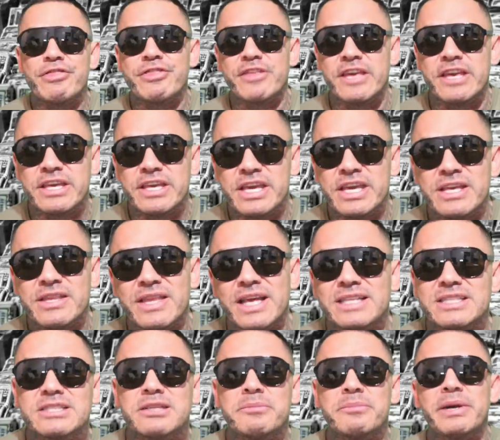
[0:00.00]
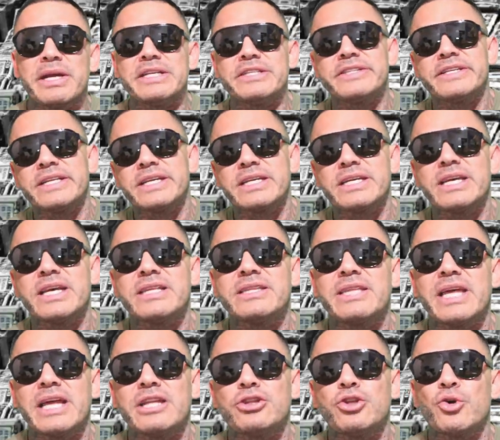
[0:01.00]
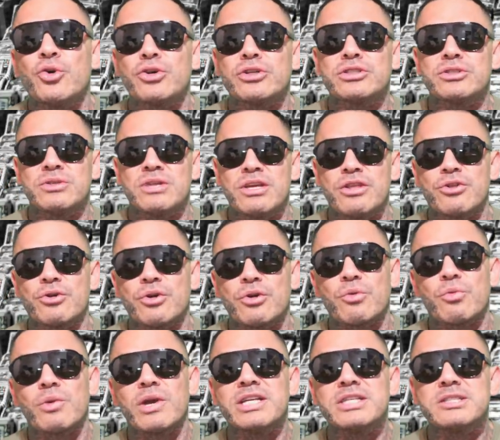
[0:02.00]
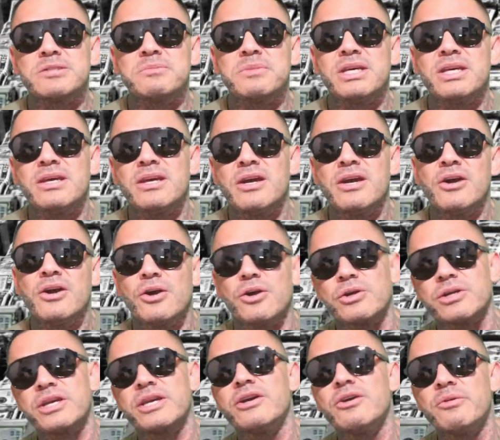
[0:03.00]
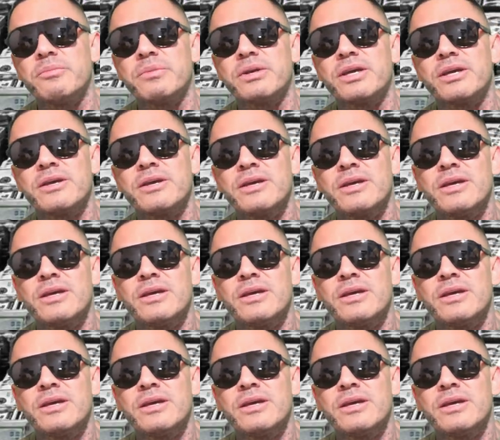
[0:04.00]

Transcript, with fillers: thinking that somebody's gonna kick that door to either arrest me or kill me."